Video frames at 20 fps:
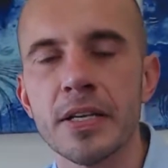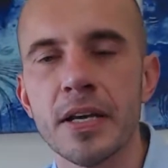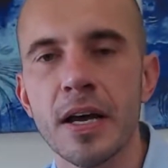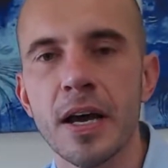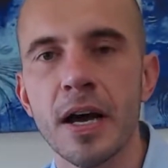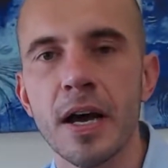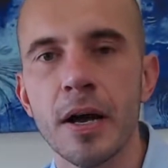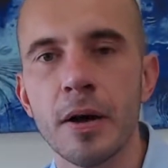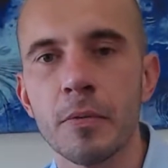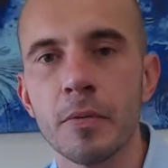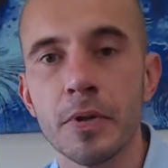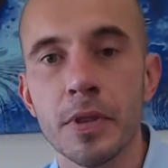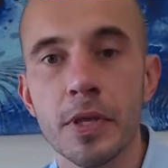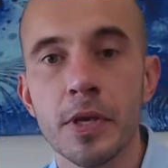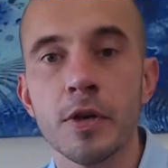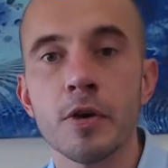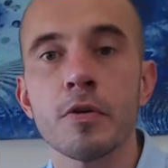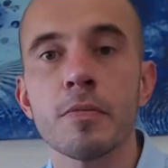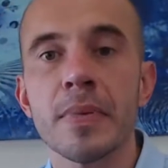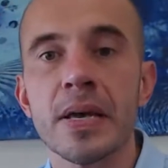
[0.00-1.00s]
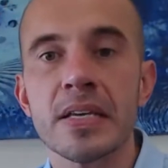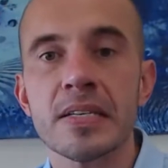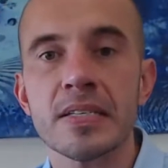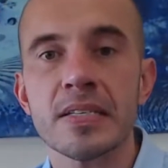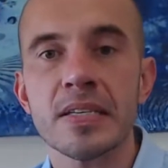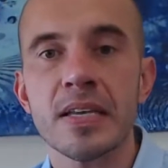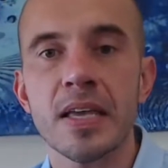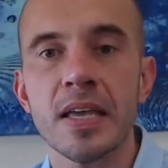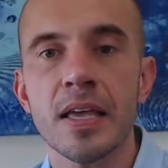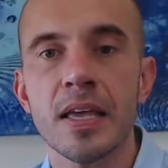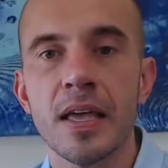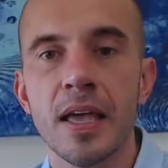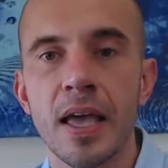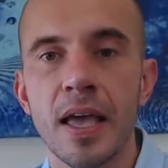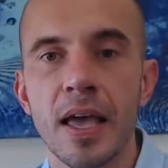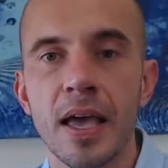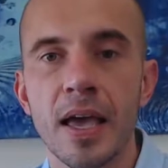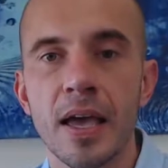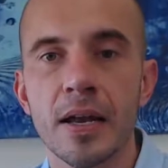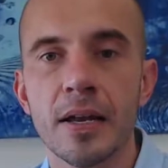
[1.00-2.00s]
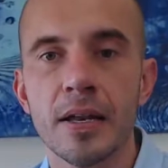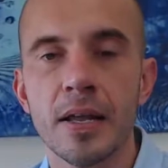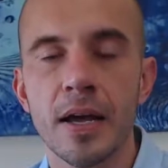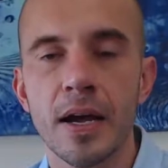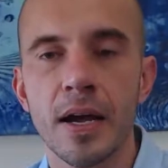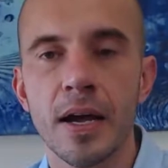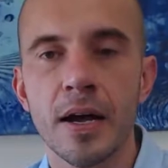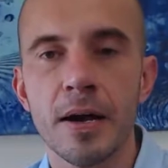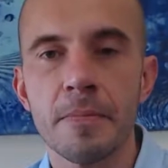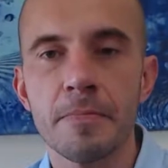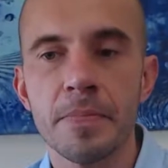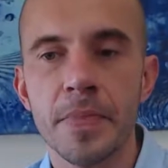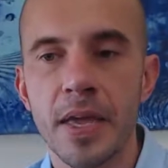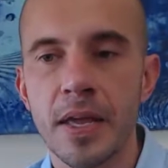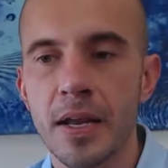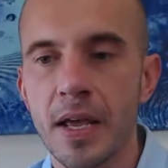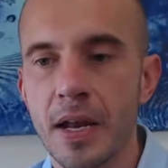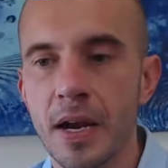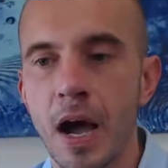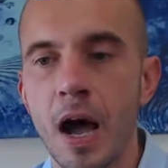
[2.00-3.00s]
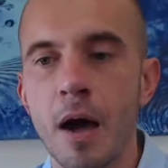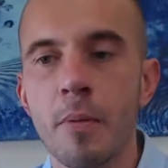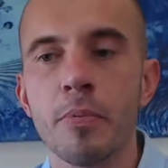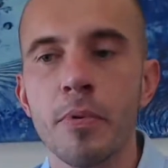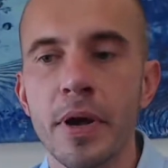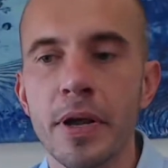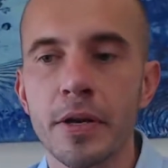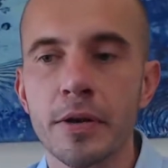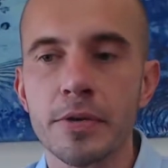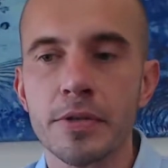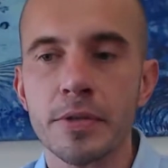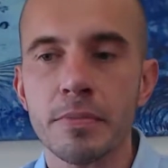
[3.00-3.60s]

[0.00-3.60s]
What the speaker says: with QMSC and operators,